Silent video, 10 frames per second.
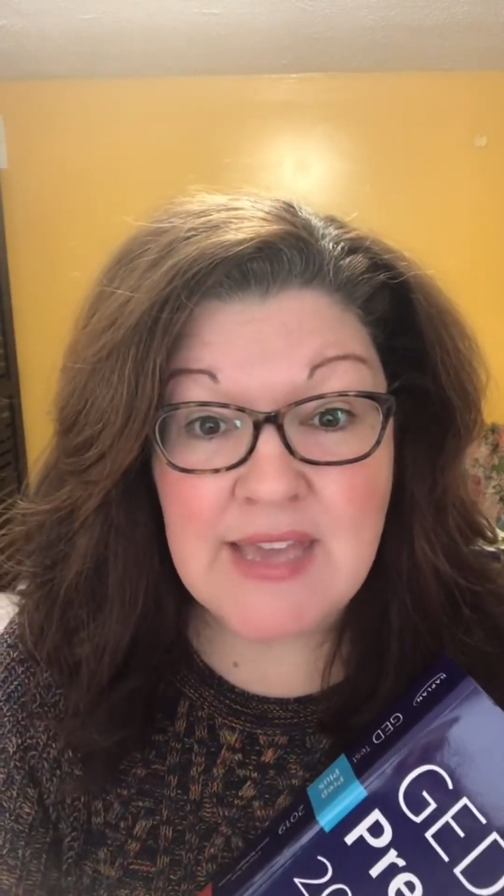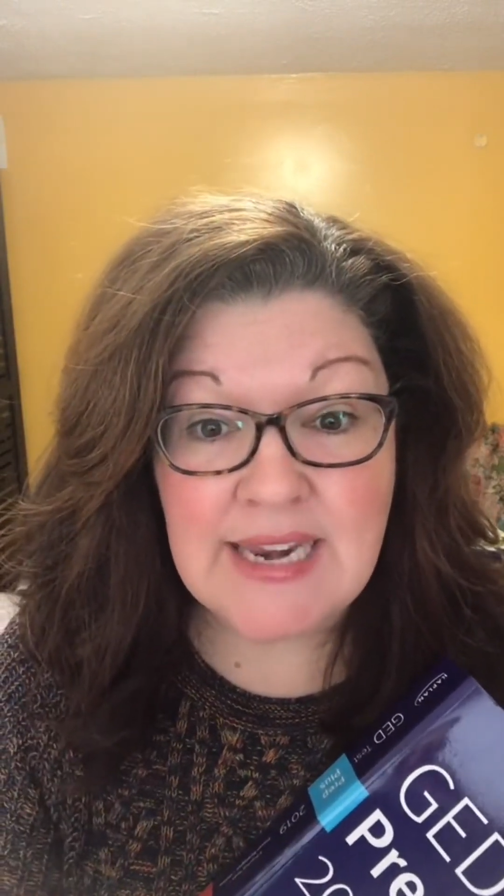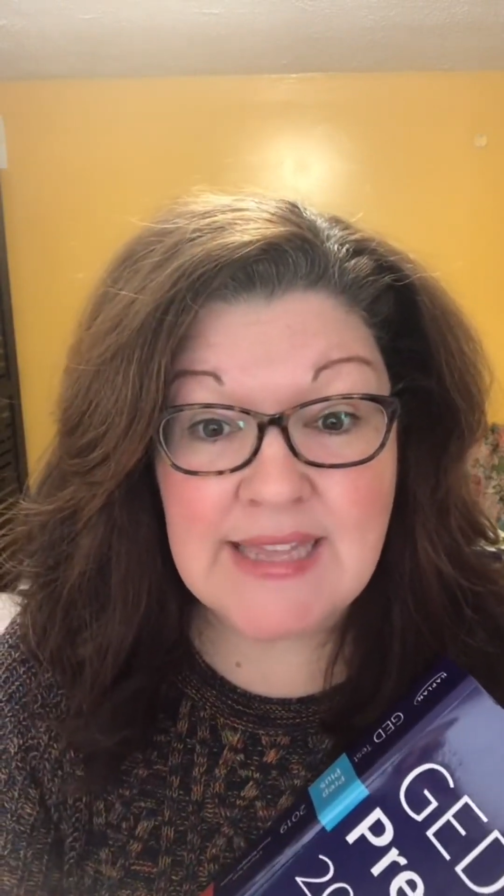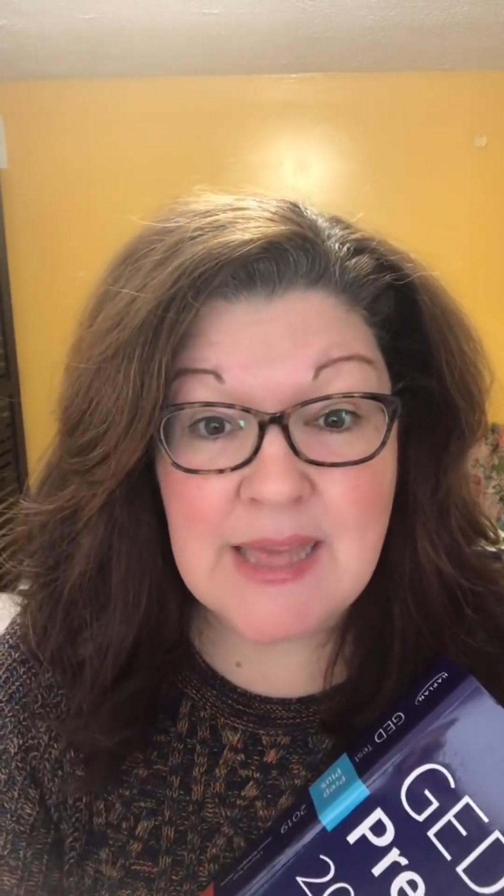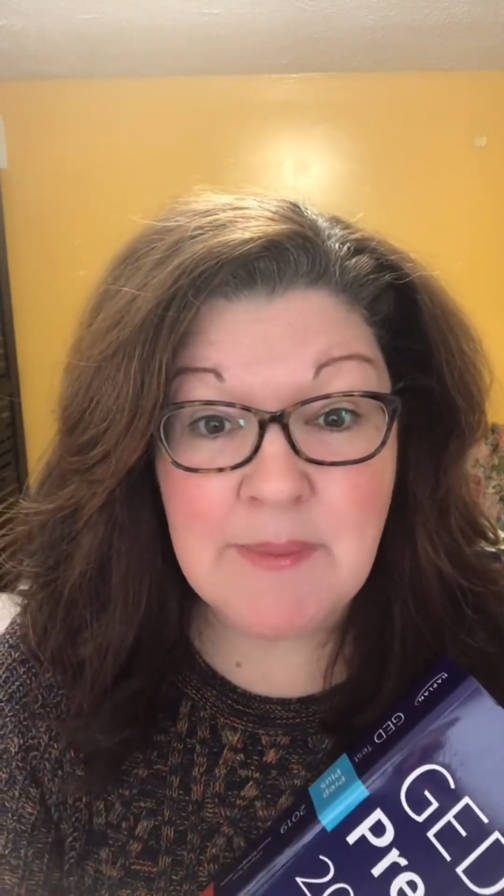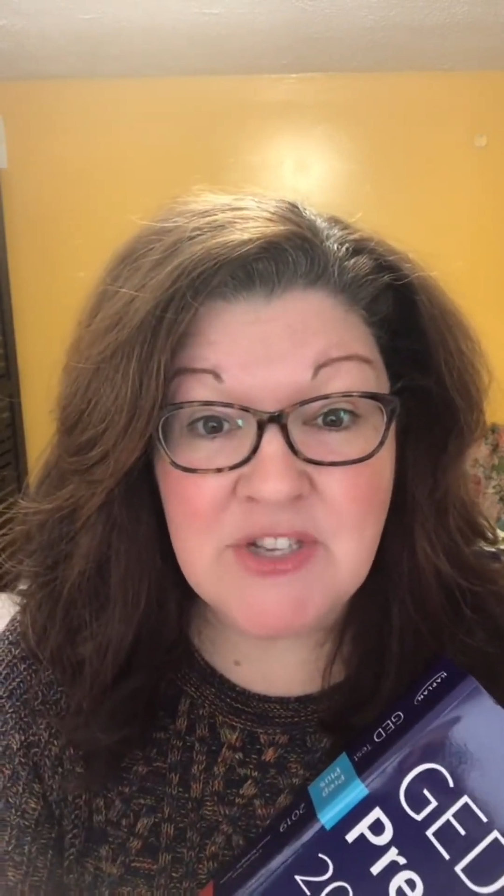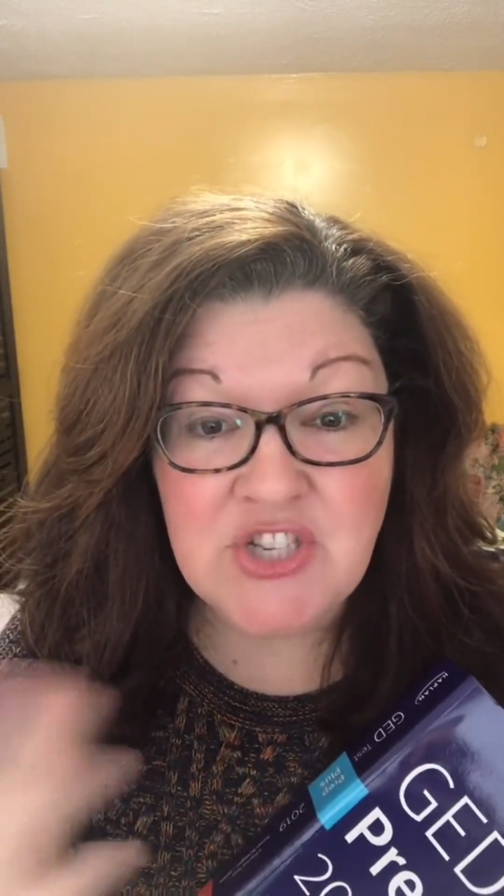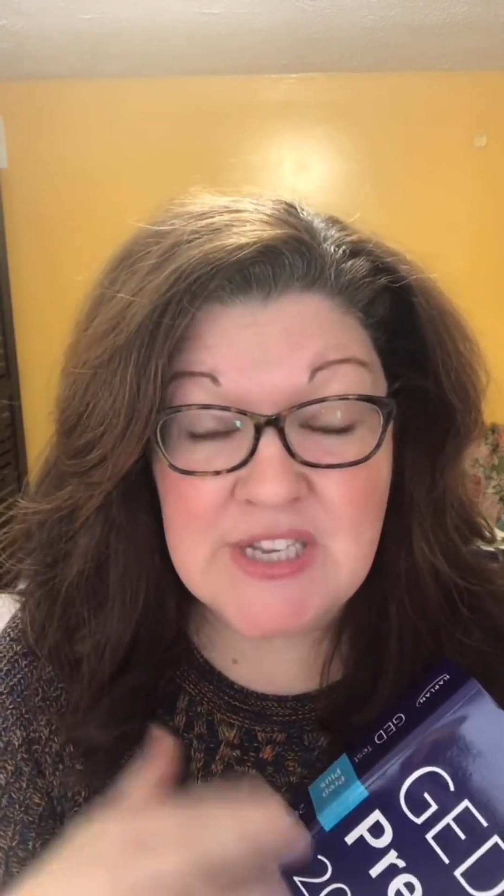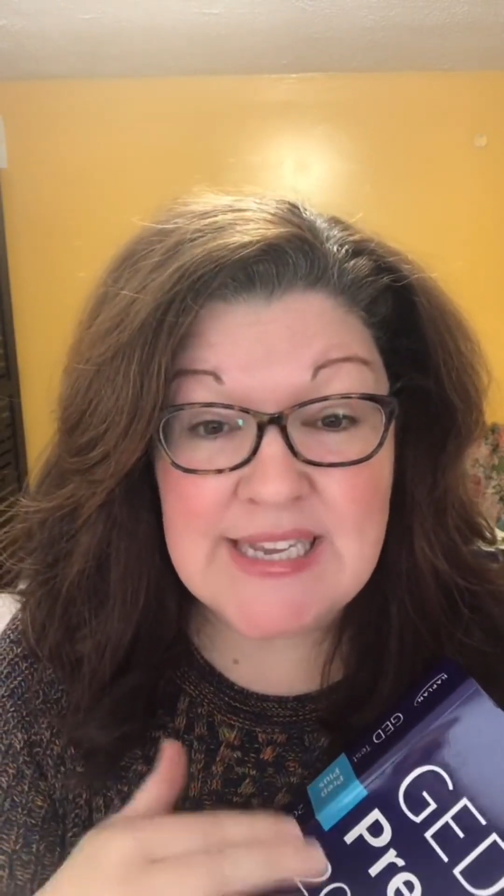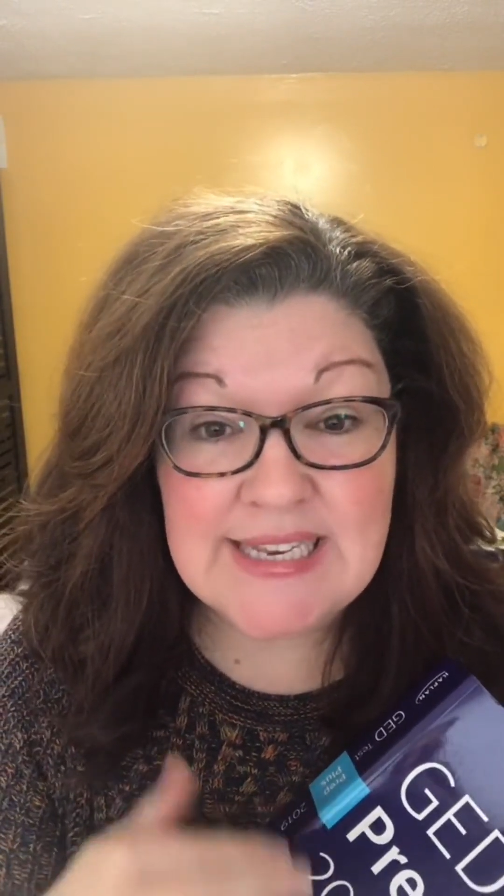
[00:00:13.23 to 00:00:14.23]
getting them a
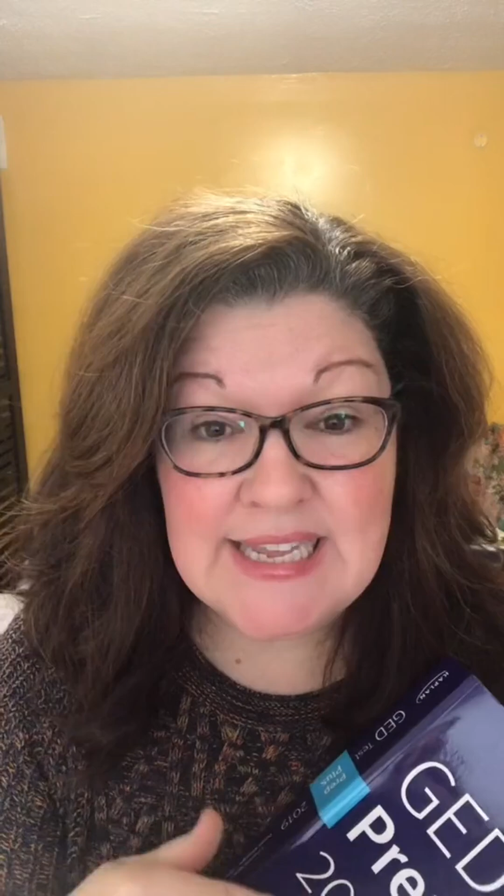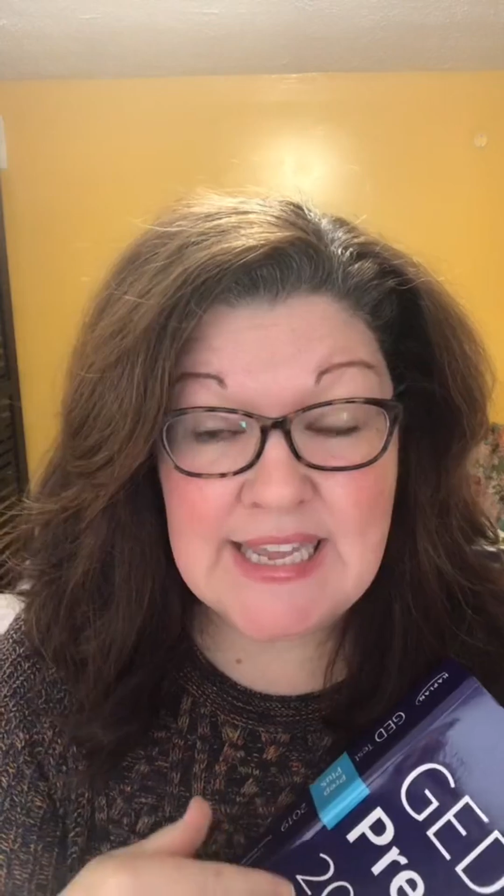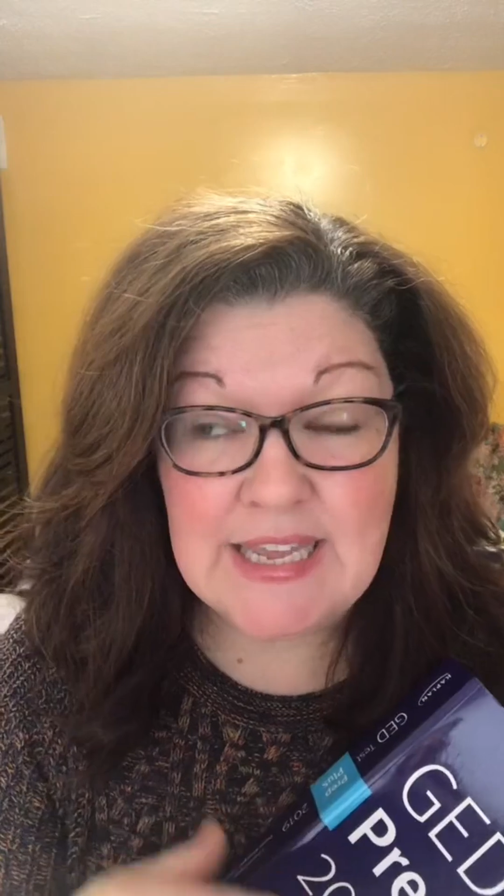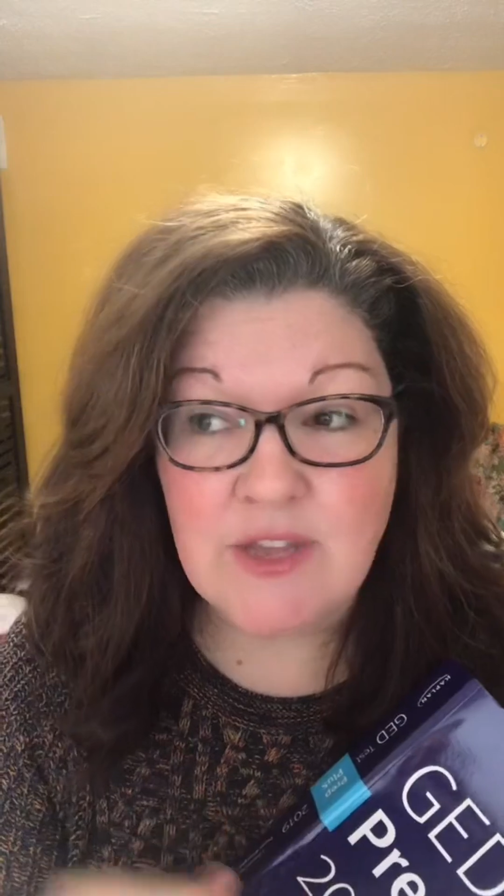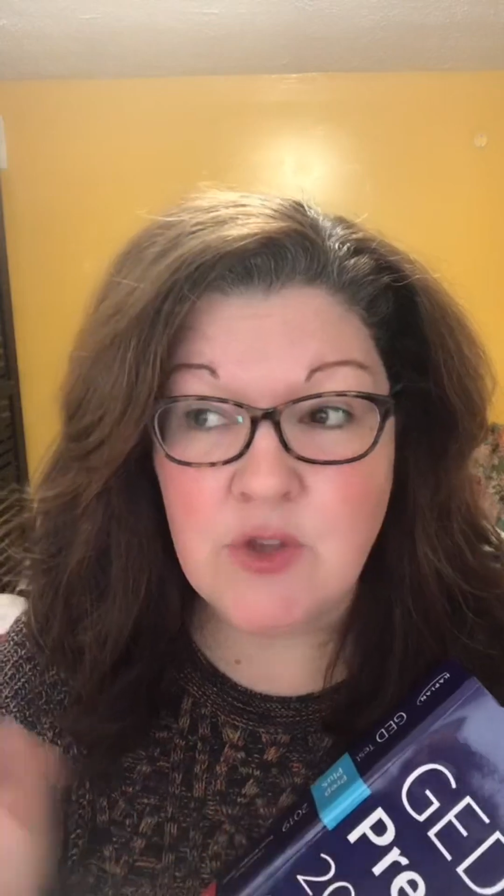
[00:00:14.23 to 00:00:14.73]
GED.